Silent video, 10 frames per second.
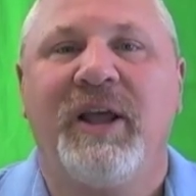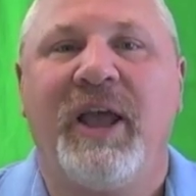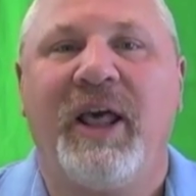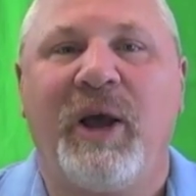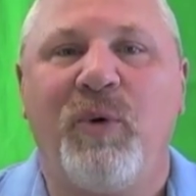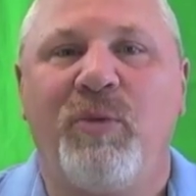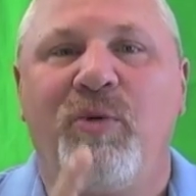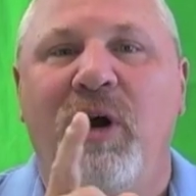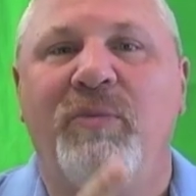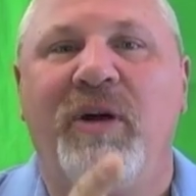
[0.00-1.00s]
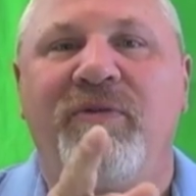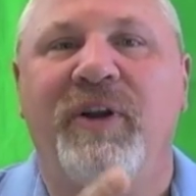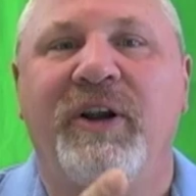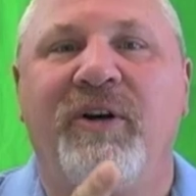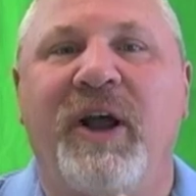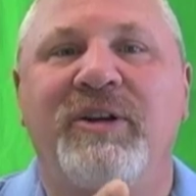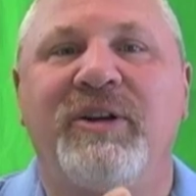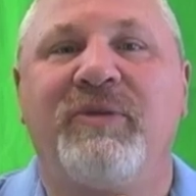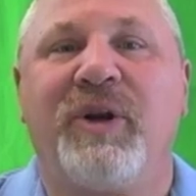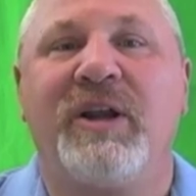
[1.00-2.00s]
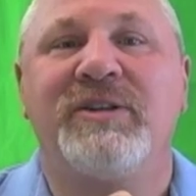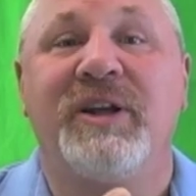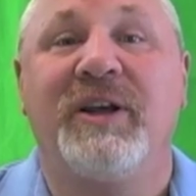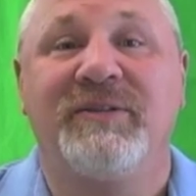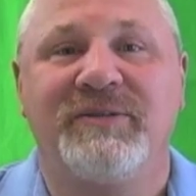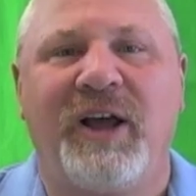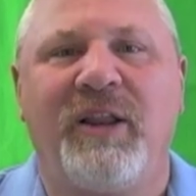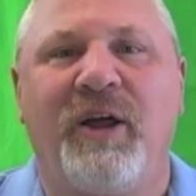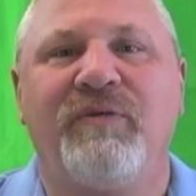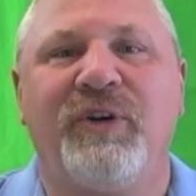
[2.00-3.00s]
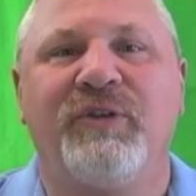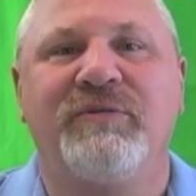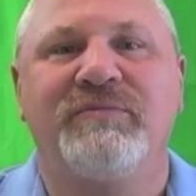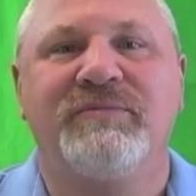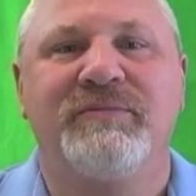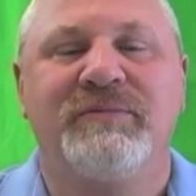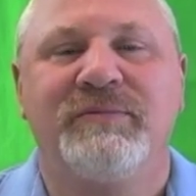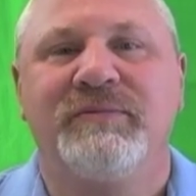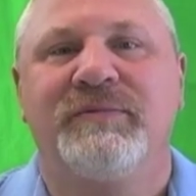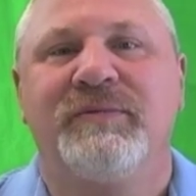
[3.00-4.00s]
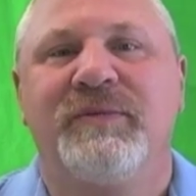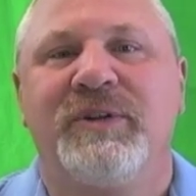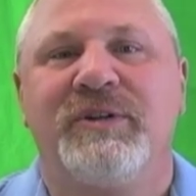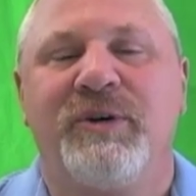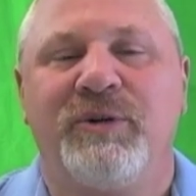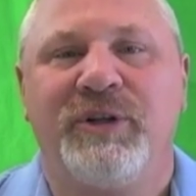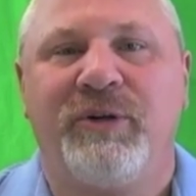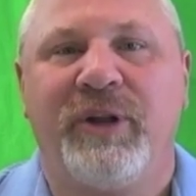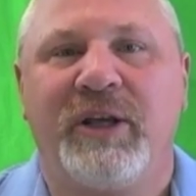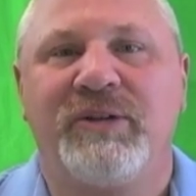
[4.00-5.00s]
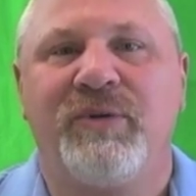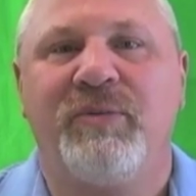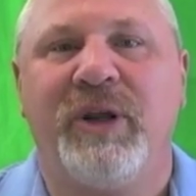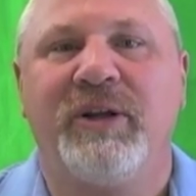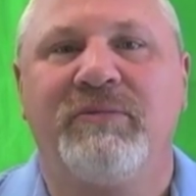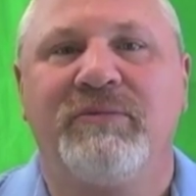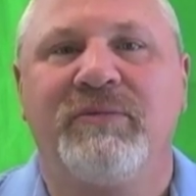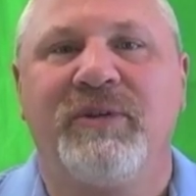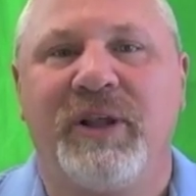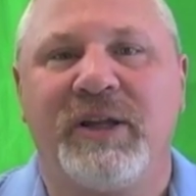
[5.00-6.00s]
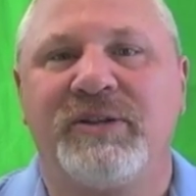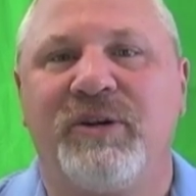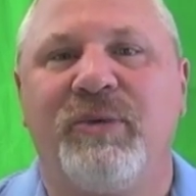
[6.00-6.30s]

And I will point my finger at you when I say, I love you. So until next we meet, thanks so